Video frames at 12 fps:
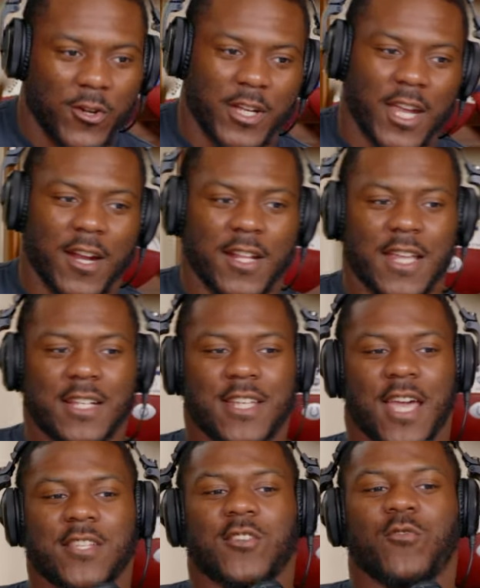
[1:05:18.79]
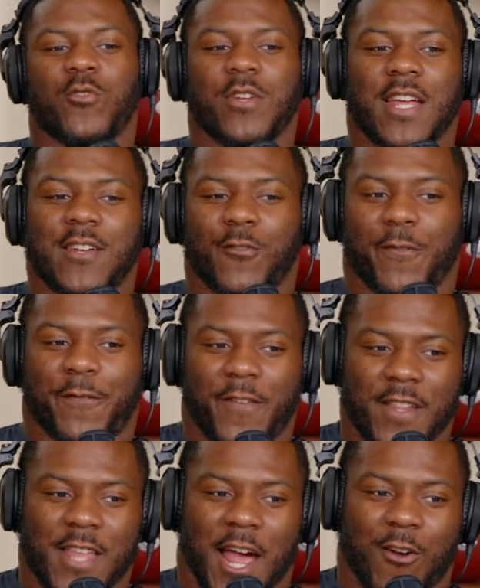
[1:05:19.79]
don't care that they changing the rule that
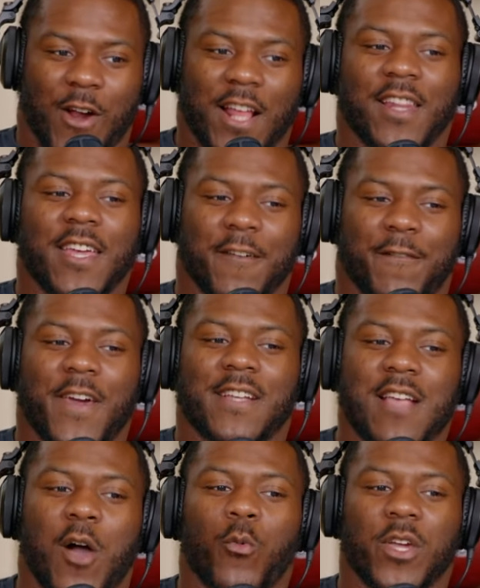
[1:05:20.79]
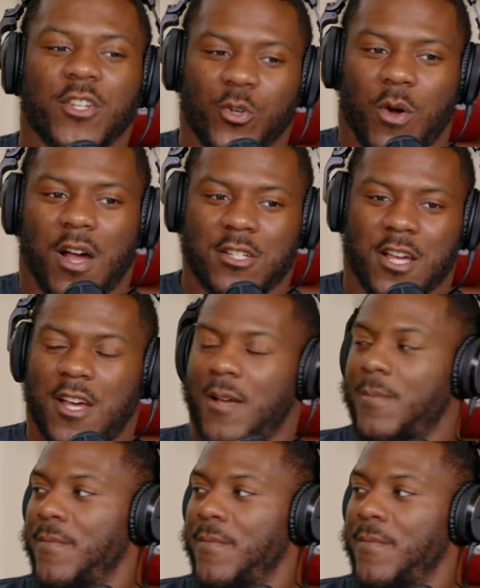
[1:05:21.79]
directly affects how we do our job?